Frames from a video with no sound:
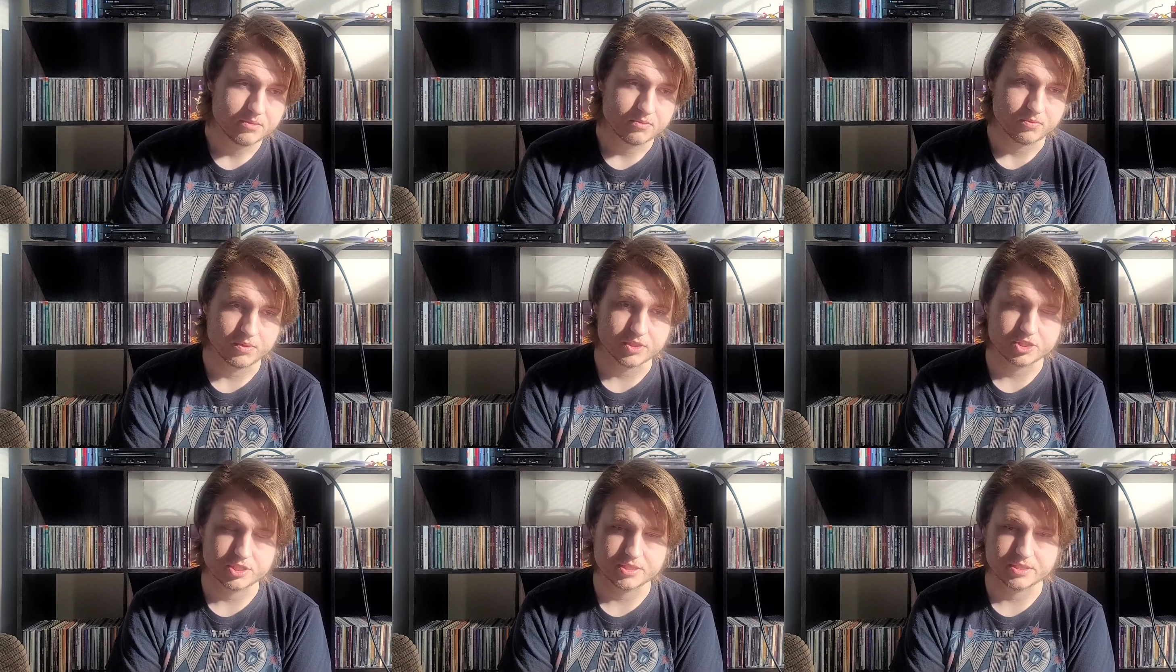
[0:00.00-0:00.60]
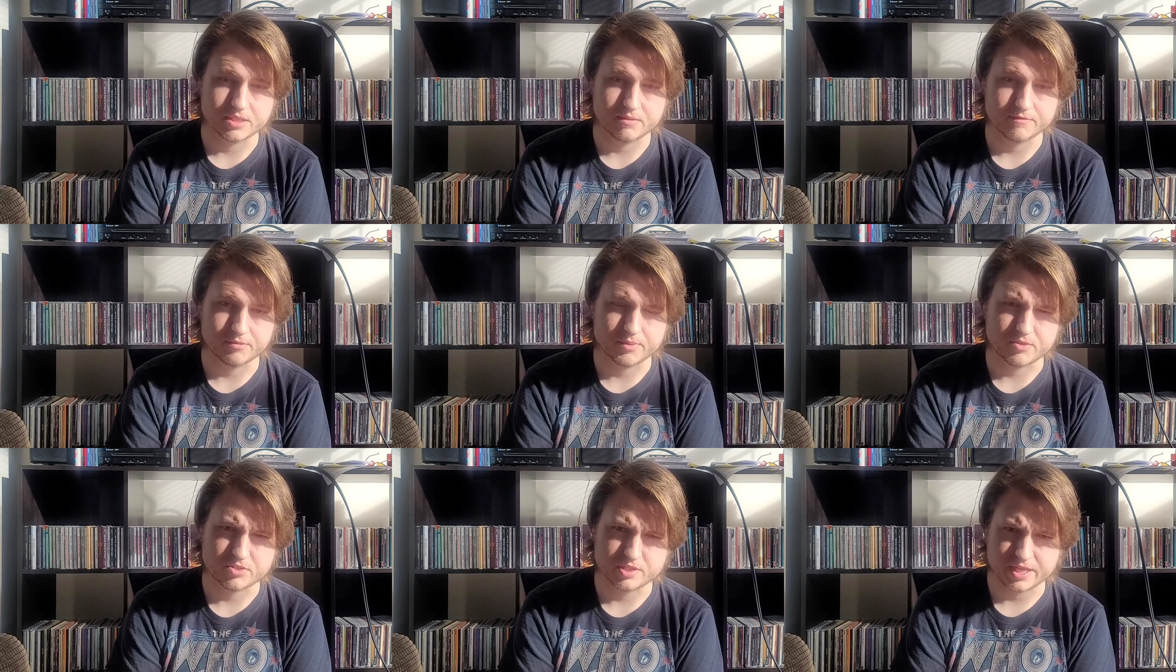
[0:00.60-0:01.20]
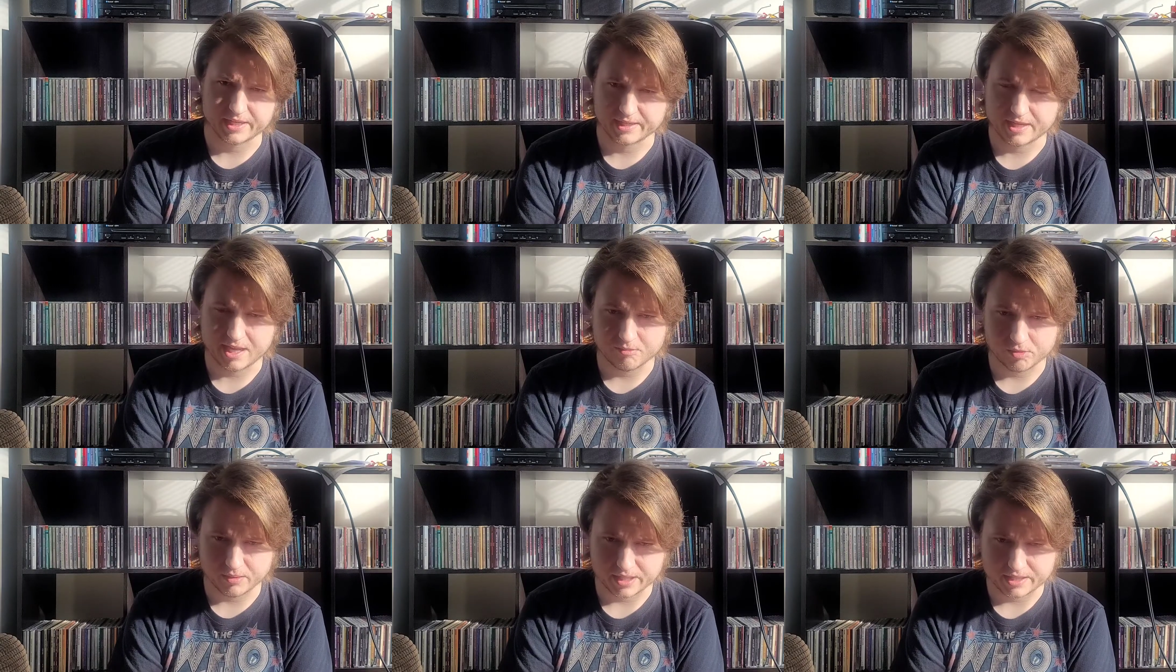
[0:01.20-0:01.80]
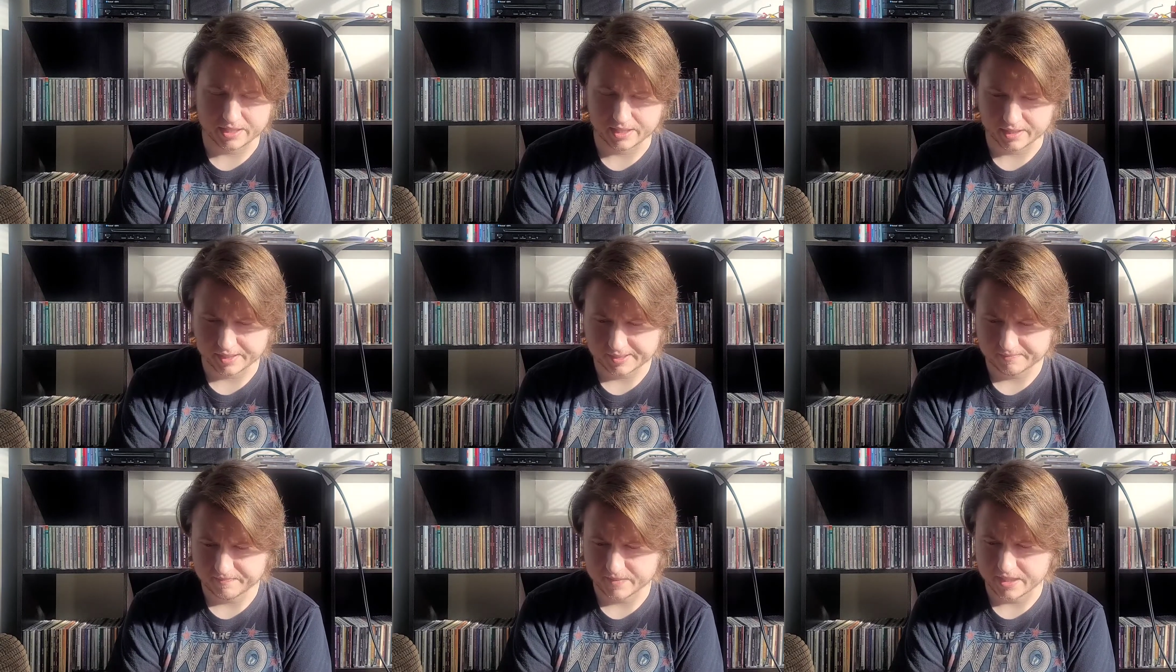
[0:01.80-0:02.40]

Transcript: which is from their second album, I think.